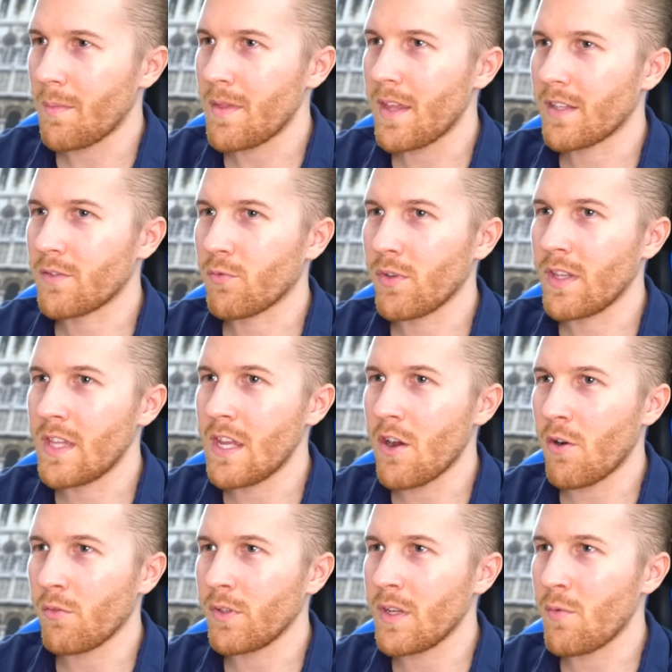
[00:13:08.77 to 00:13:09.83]
I mean, that's really the
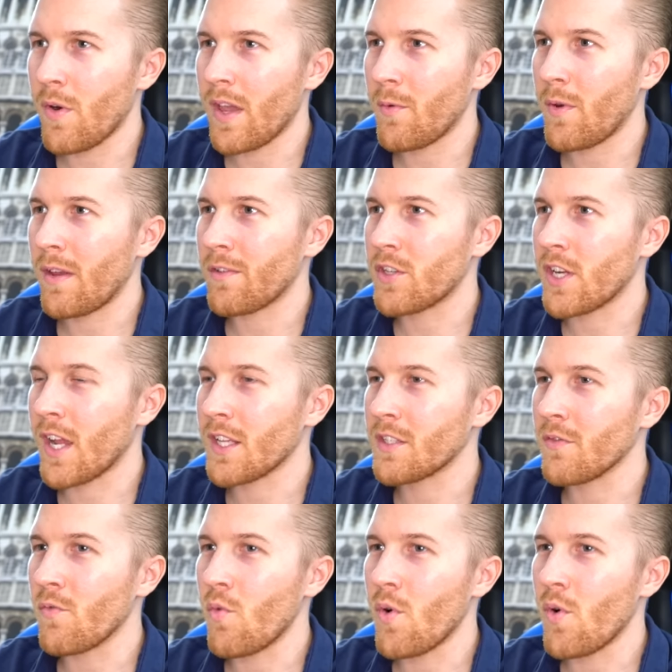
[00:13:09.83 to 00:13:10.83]
only way we have a chance of